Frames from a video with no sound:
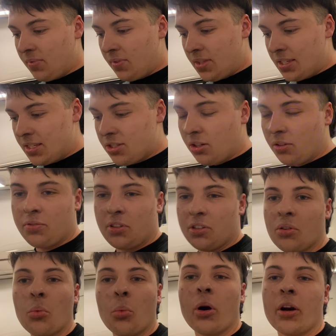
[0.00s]
the stuff
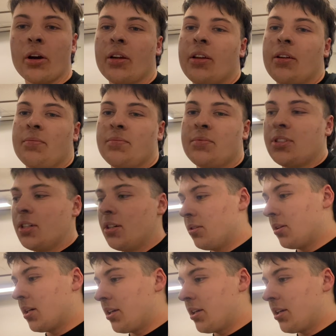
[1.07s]
doesn't work, so I